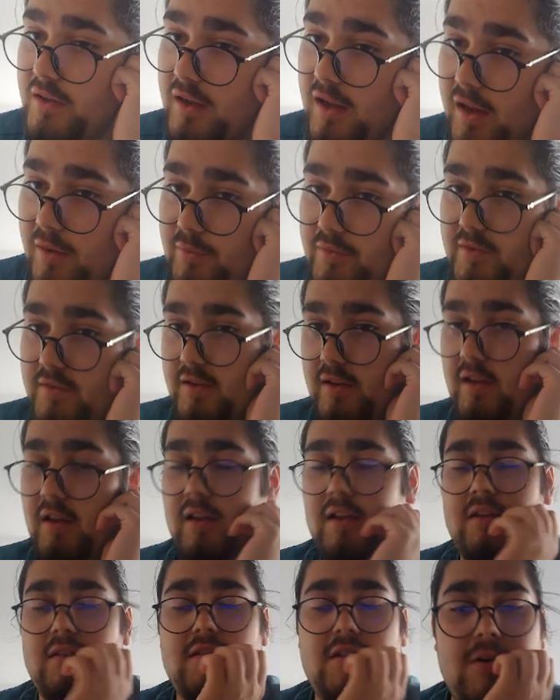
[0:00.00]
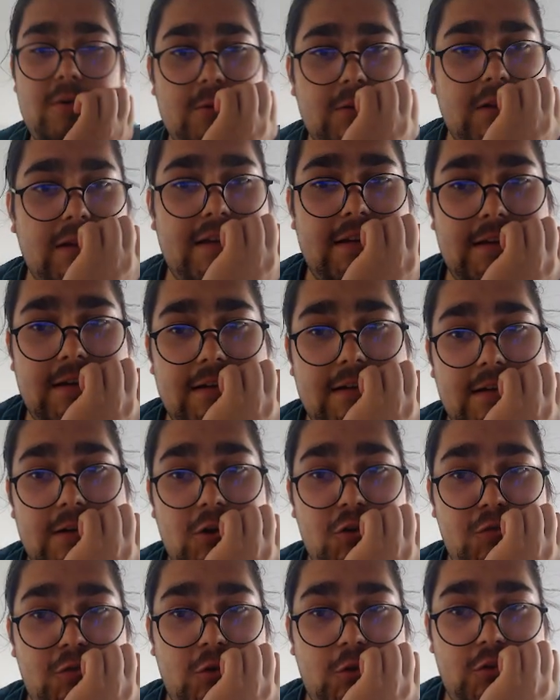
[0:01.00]
I was a total idiot and
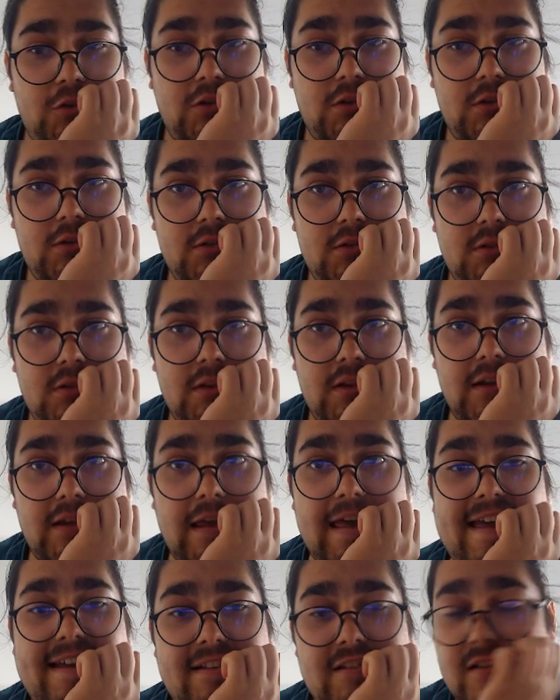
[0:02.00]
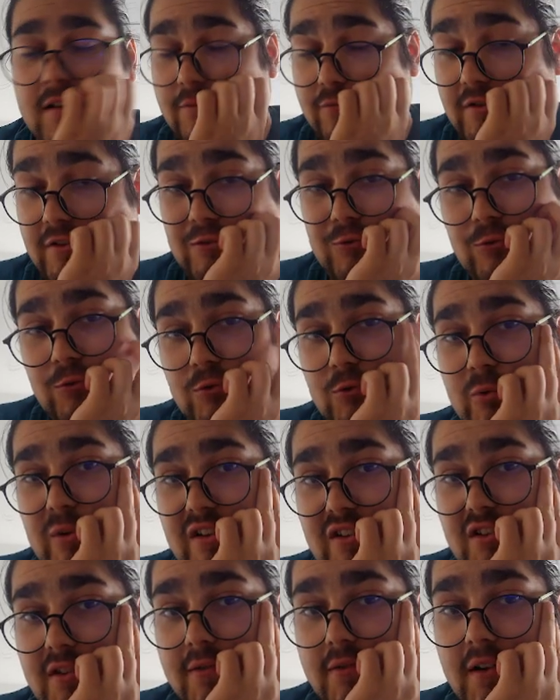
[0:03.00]
overlooked the excellent resource
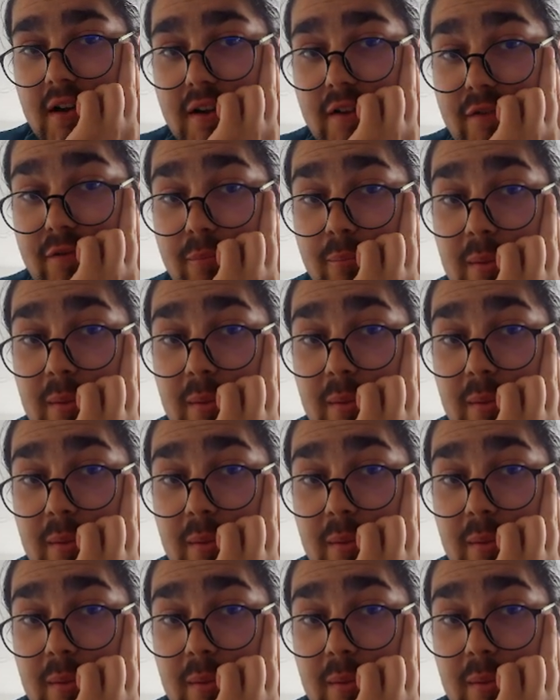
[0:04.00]
queen g5,